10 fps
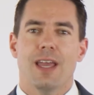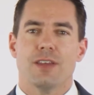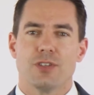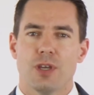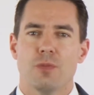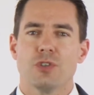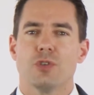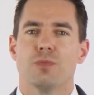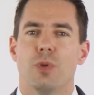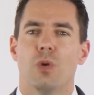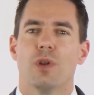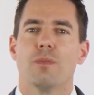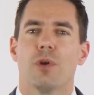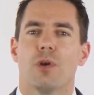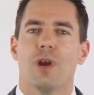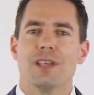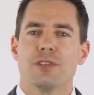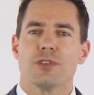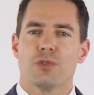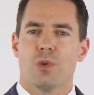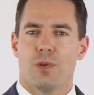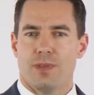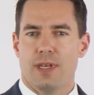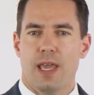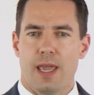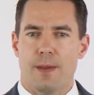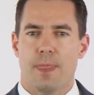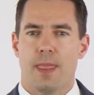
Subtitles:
is someone whose bloating progresses throughout the day.